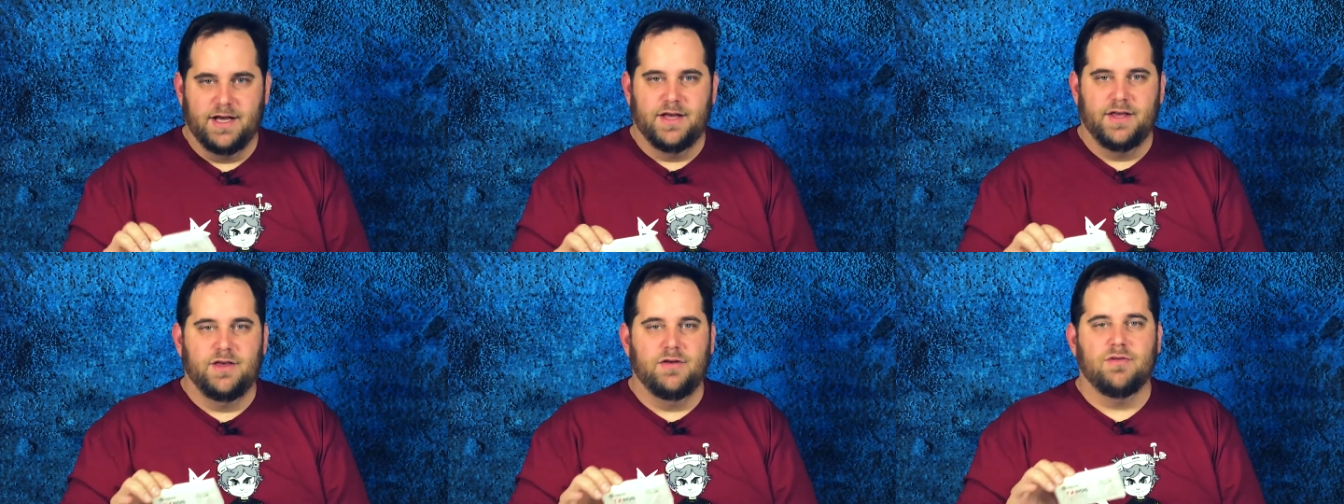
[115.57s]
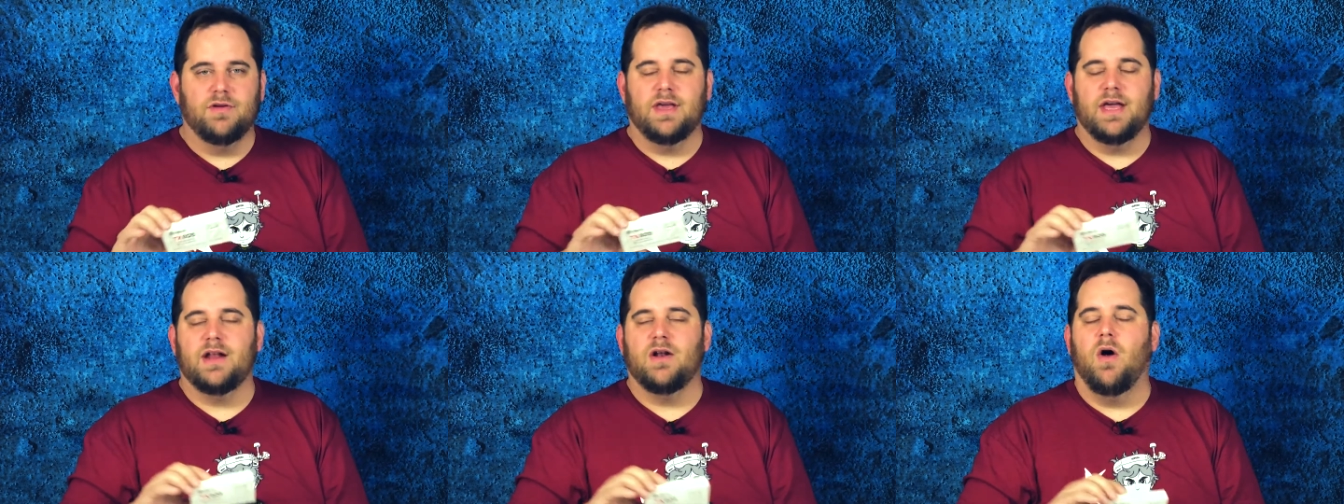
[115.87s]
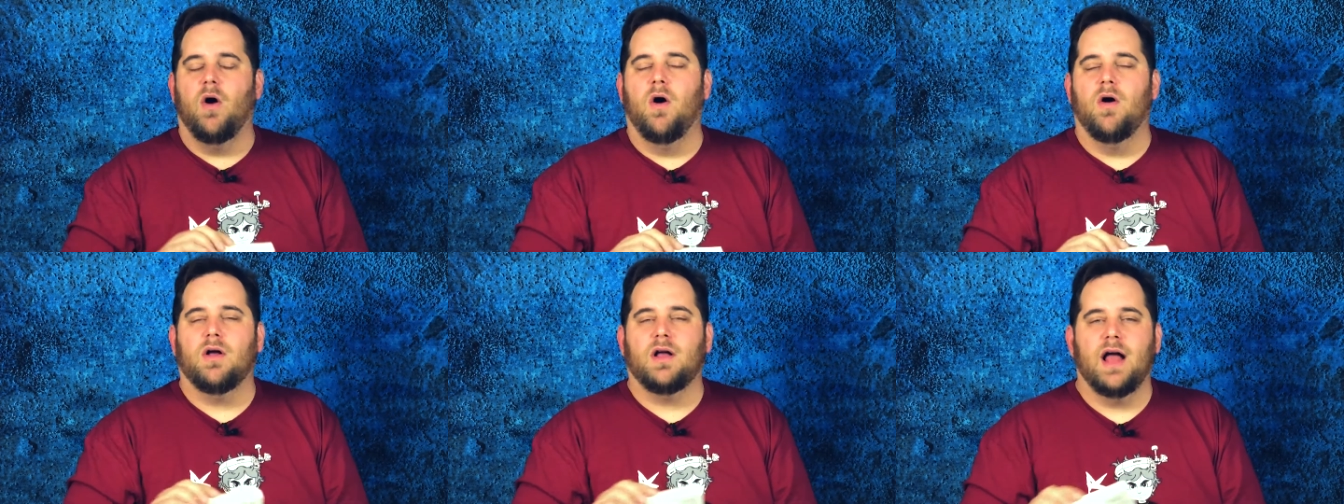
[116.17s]
You get
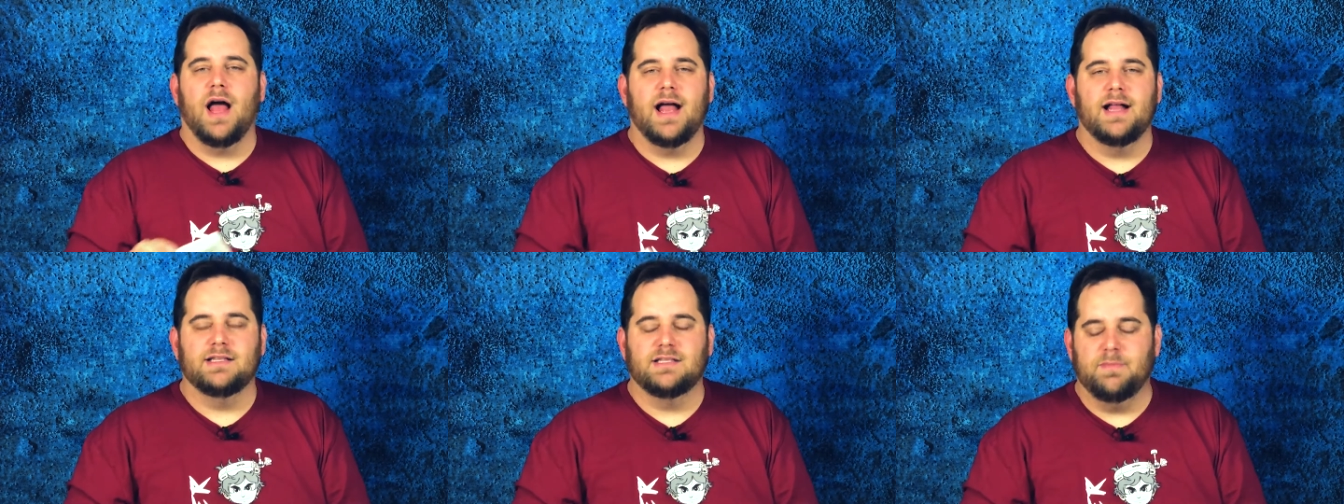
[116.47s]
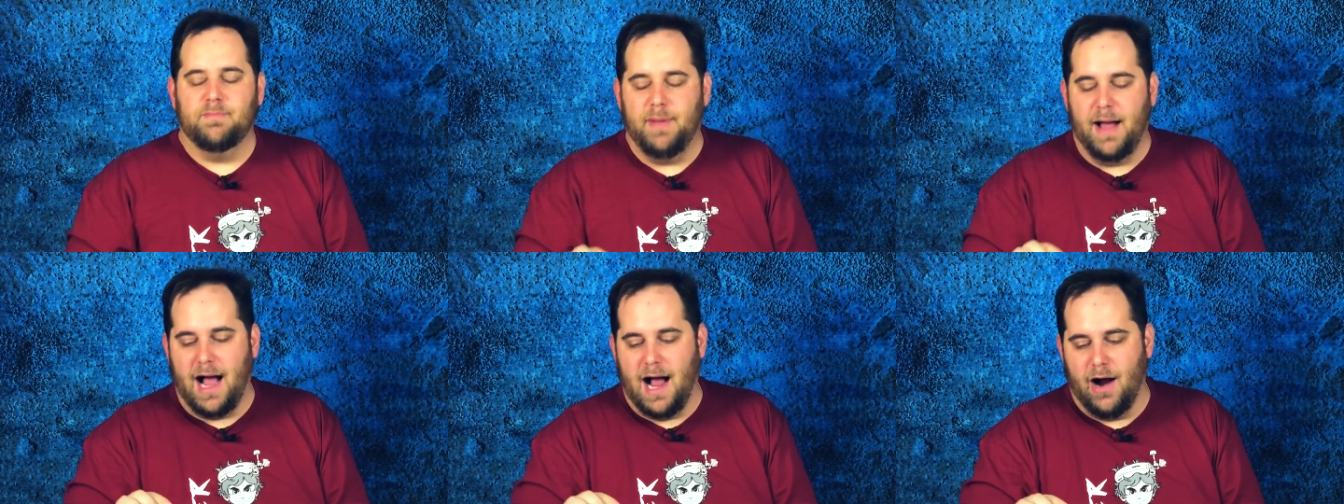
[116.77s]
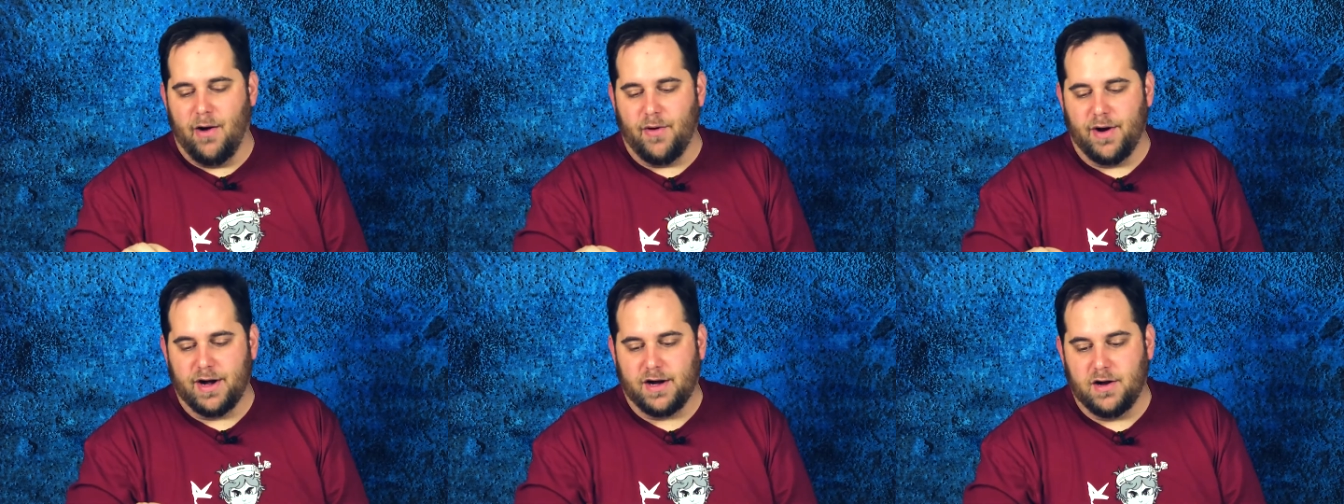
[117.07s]
all kinds of
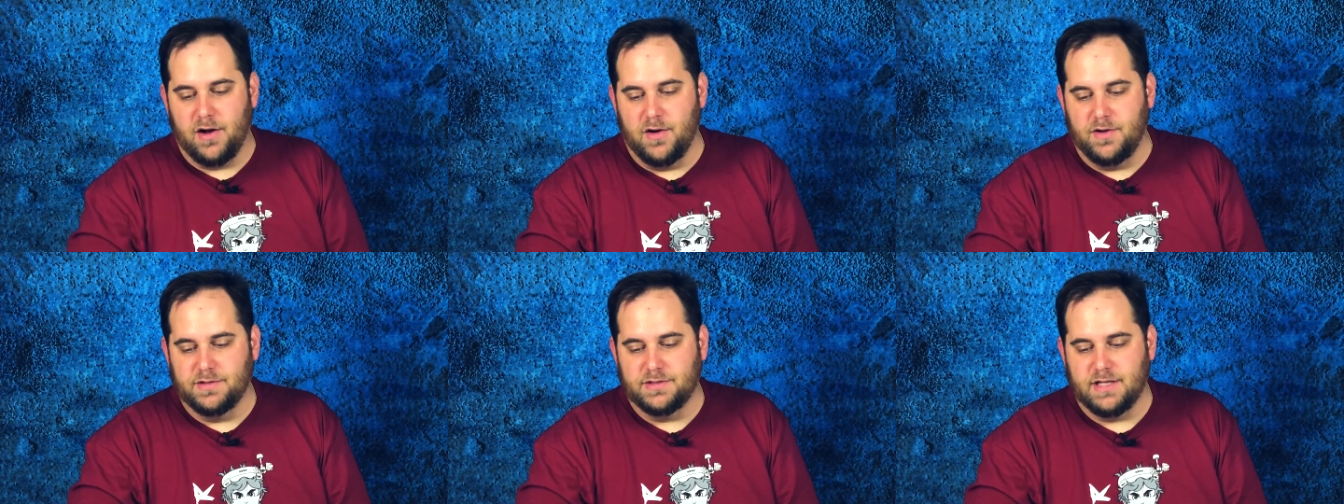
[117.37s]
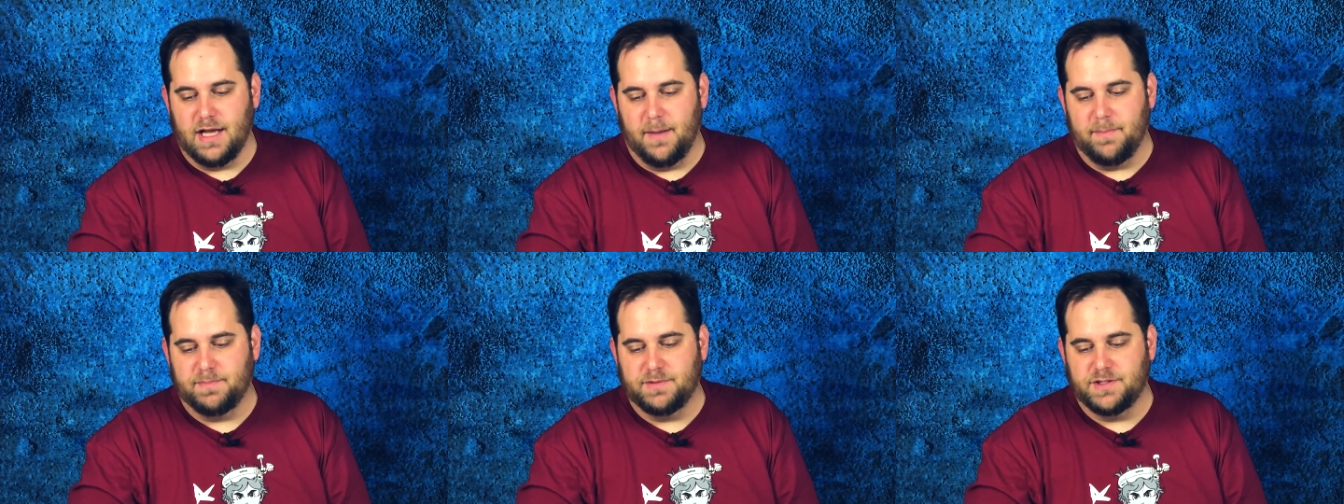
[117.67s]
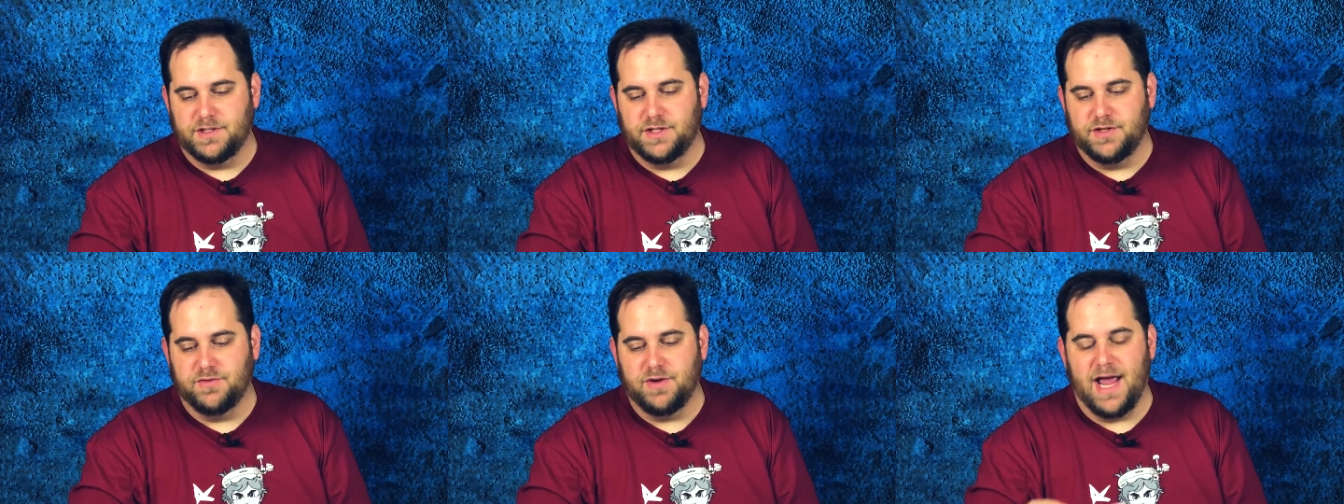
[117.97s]
power. It goes up
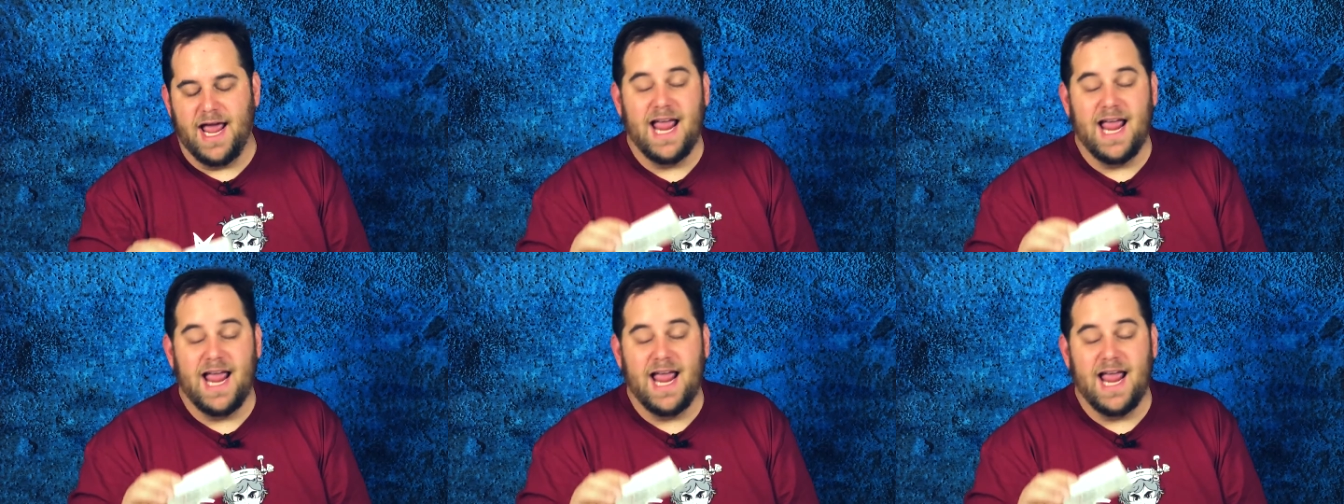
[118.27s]
to